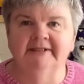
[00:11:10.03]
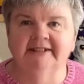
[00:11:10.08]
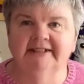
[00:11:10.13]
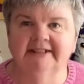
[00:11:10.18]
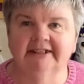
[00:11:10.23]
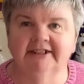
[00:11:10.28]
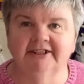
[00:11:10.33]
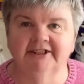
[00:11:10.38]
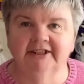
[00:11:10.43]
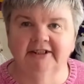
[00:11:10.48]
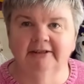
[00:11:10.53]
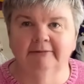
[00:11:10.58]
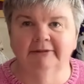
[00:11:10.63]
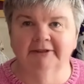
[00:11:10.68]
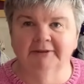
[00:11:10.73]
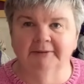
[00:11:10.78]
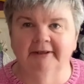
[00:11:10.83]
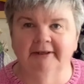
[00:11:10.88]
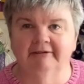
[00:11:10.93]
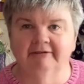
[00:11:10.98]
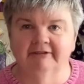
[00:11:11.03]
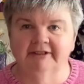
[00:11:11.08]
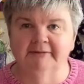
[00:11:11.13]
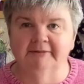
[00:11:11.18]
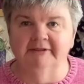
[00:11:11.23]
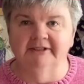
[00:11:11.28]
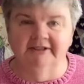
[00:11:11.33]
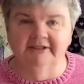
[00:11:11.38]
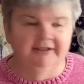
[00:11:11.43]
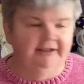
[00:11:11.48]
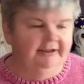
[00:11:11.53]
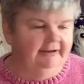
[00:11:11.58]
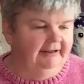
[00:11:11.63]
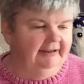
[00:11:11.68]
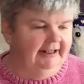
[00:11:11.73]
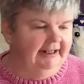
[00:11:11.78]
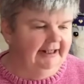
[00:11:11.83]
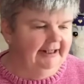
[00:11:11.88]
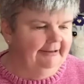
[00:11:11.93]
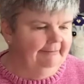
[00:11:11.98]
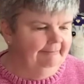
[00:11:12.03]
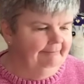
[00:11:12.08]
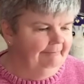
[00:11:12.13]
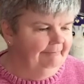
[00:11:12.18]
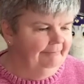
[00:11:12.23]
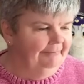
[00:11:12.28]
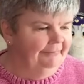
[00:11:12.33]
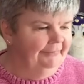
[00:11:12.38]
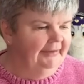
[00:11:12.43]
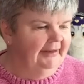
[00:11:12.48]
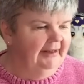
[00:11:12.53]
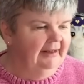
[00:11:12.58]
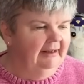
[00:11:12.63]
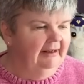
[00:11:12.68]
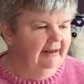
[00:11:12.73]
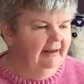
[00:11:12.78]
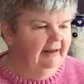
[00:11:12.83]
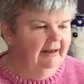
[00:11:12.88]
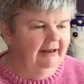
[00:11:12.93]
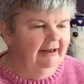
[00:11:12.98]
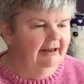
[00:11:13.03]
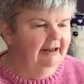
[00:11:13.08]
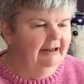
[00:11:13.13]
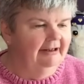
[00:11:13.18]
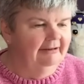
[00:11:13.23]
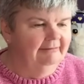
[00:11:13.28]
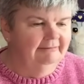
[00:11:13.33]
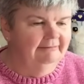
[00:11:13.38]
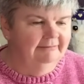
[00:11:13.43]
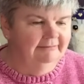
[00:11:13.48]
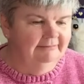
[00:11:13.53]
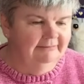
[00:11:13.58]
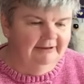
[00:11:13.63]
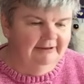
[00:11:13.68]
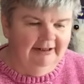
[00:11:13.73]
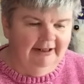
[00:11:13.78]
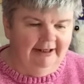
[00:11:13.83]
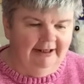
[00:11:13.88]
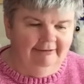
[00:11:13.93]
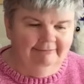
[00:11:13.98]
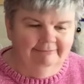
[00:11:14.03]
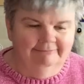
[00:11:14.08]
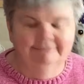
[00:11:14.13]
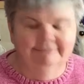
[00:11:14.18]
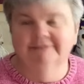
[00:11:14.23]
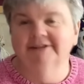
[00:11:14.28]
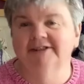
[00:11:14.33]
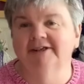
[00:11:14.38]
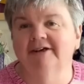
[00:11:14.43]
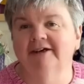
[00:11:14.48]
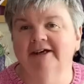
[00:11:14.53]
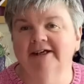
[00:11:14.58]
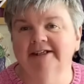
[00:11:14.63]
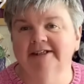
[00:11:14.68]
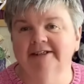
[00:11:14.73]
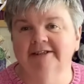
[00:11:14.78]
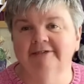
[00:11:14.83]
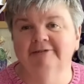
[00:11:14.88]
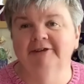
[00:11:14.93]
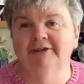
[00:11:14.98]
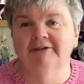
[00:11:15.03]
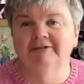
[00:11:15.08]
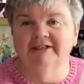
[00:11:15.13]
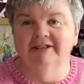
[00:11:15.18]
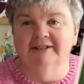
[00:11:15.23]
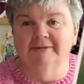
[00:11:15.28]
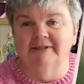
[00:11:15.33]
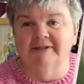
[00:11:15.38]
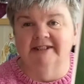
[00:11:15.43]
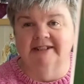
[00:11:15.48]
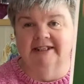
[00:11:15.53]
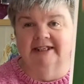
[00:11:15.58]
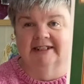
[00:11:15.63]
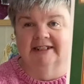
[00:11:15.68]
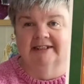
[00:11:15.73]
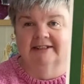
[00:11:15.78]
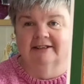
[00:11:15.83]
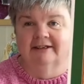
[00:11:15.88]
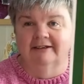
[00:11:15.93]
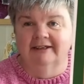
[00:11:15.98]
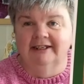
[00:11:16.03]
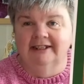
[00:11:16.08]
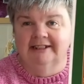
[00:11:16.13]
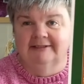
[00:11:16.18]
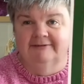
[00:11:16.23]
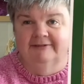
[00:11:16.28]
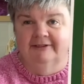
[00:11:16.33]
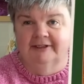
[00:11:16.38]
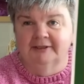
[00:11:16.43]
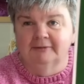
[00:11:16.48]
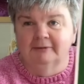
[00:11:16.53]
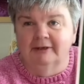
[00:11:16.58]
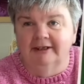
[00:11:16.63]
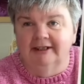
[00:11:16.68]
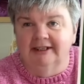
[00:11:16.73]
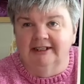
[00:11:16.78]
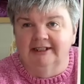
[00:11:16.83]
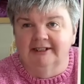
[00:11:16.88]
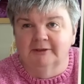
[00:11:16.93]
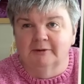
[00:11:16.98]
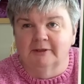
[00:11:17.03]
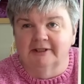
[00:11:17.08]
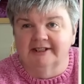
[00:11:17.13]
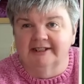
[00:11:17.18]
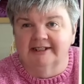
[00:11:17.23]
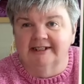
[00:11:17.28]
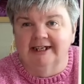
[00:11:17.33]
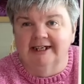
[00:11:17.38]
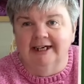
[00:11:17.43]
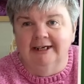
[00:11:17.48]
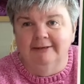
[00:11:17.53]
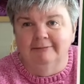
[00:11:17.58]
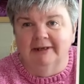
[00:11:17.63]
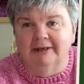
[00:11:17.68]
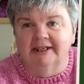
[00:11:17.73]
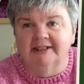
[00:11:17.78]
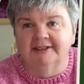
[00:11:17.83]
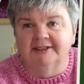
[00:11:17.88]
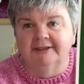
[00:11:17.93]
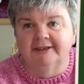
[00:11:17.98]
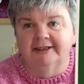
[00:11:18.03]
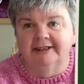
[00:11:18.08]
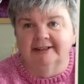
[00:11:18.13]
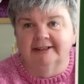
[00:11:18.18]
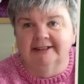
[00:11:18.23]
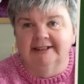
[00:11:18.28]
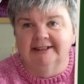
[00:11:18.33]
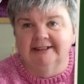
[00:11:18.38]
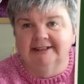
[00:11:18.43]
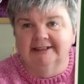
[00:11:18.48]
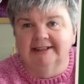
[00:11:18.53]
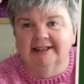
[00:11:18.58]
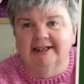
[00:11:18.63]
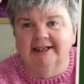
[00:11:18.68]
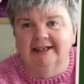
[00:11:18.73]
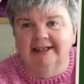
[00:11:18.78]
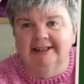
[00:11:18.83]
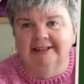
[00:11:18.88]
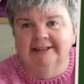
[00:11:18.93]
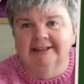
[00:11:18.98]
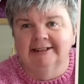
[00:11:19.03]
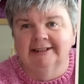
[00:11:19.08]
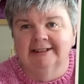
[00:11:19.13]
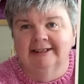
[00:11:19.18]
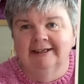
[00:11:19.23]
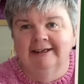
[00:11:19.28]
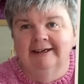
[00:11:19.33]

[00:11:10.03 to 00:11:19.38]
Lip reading: stitching in between Christmas and New Year. Yeah, so I did a few Christmas things. So this first one is Twas the Night by Sue Hillis Designs.